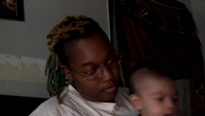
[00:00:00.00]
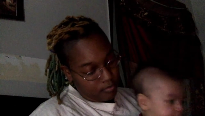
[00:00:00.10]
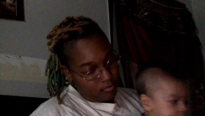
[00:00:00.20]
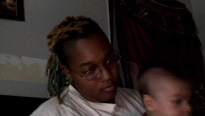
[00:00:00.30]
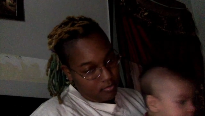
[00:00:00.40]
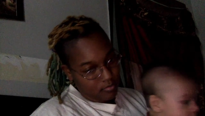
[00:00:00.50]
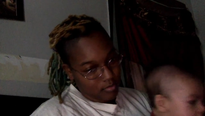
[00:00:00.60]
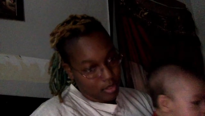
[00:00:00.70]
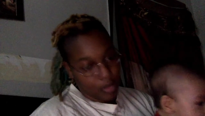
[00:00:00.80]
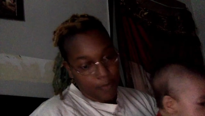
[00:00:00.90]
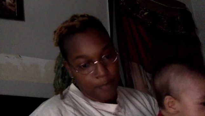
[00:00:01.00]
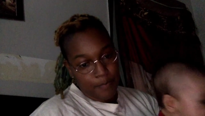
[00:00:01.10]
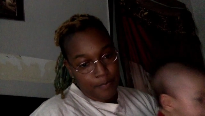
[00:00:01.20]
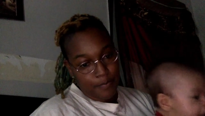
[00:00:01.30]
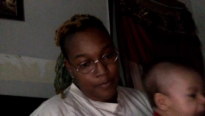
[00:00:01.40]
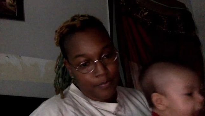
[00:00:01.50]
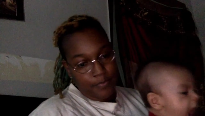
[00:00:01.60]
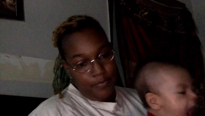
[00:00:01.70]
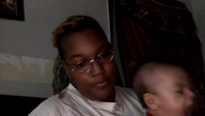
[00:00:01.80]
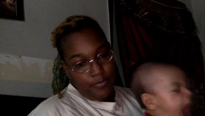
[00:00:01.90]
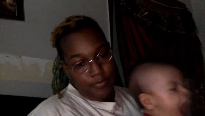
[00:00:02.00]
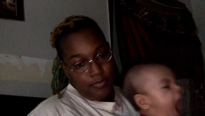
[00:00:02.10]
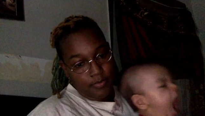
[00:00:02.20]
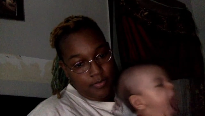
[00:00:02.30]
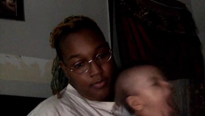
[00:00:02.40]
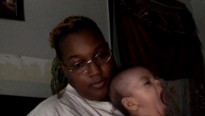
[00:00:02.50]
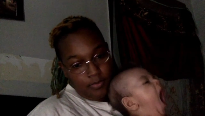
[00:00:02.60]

[no speech]